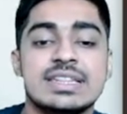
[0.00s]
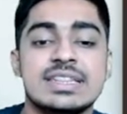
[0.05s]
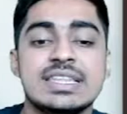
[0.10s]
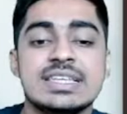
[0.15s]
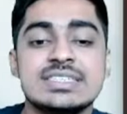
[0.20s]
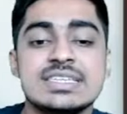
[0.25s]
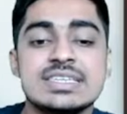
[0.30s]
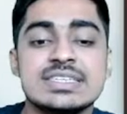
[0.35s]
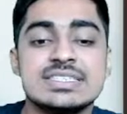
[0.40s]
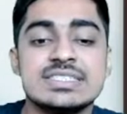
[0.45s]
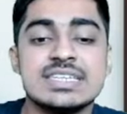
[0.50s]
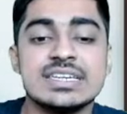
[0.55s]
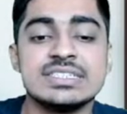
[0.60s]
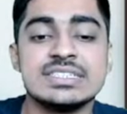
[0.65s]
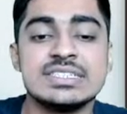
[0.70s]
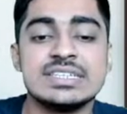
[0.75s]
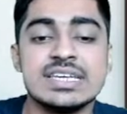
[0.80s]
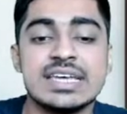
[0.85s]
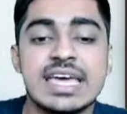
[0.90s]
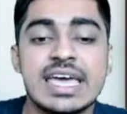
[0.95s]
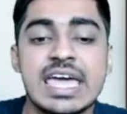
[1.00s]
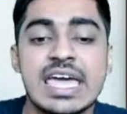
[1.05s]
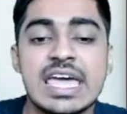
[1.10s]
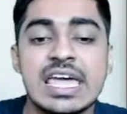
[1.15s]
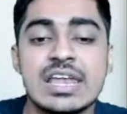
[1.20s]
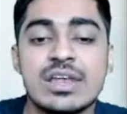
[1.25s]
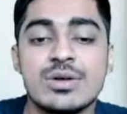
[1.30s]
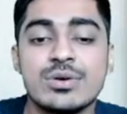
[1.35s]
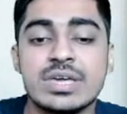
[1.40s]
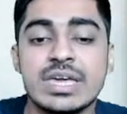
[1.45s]
This is just
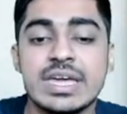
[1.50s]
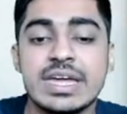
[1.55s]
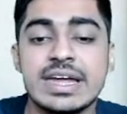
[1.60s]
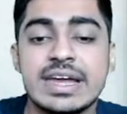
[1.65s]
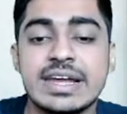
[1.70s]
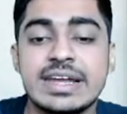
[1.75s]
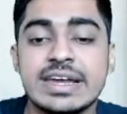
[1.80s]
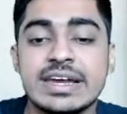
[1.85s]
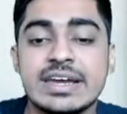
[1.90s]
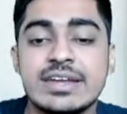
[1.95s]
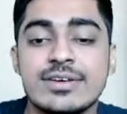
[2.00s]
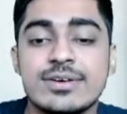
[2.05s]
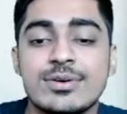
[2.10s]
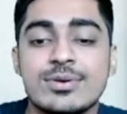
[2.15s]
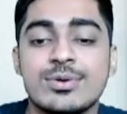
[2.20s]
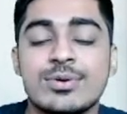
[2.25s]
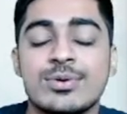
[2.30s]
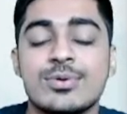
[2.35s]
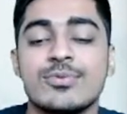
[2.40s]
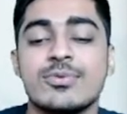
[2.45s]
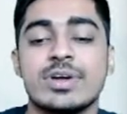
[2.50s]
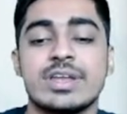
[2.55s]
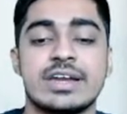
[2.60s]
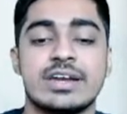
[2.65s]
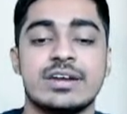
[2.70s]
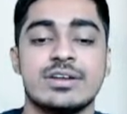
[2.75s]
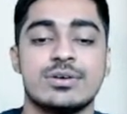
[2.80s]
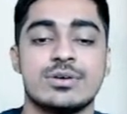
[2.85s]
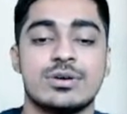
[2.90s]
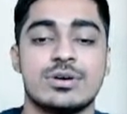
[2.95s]
allocated
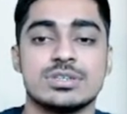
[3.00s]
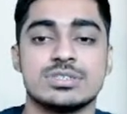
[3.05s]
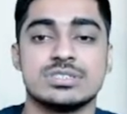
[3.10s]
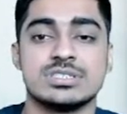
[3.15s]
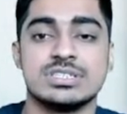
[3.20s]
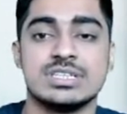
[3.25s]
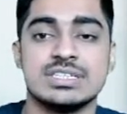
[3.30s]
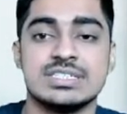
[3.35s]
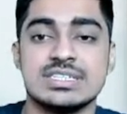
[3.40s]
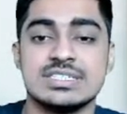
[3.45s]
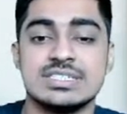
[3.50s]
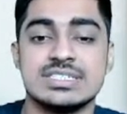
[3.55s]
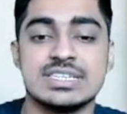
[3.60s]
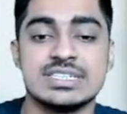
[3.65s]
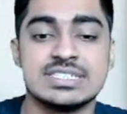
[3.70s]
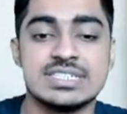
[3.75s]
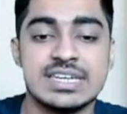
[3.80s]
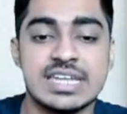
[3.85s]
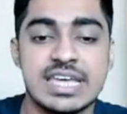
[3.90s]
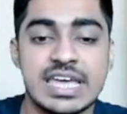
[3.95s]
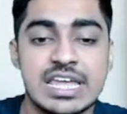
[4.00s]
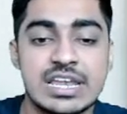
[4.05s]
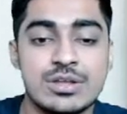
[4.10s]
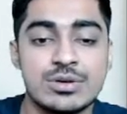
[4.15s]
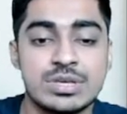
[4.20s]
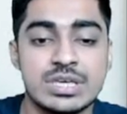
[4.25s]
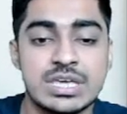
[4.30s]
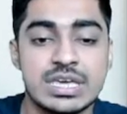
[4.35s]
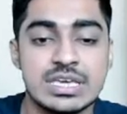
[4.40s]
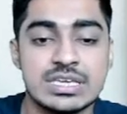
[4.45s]
overhead cost. This is just an
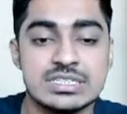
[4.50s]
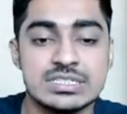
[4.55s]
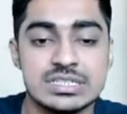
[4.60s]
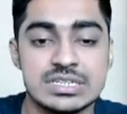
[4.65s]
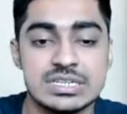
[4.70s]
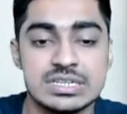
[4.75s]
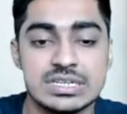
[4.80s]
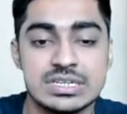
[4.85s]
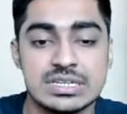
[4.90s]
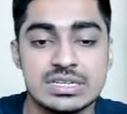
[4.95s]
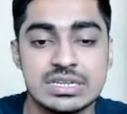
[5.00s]
allocation.